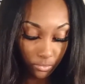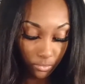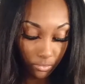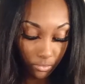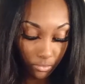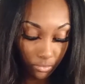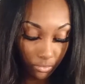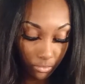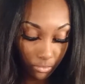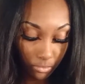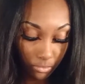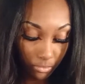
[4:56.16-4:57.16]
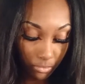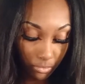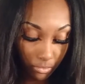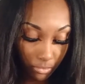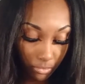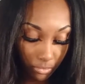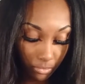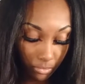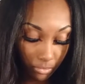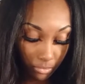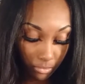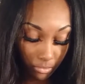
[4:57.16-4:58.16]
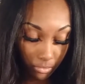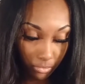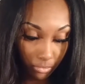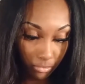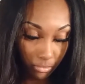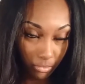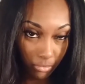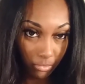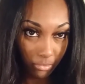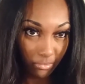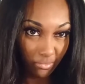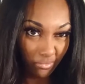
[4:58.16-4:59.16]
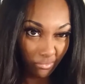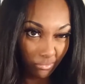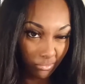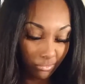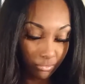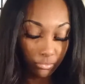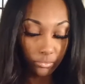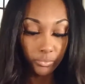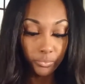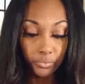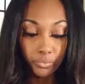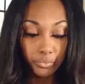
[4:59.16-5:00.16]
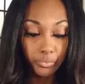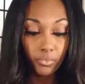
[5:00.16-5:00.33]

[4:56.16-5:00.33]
Nobody speaks.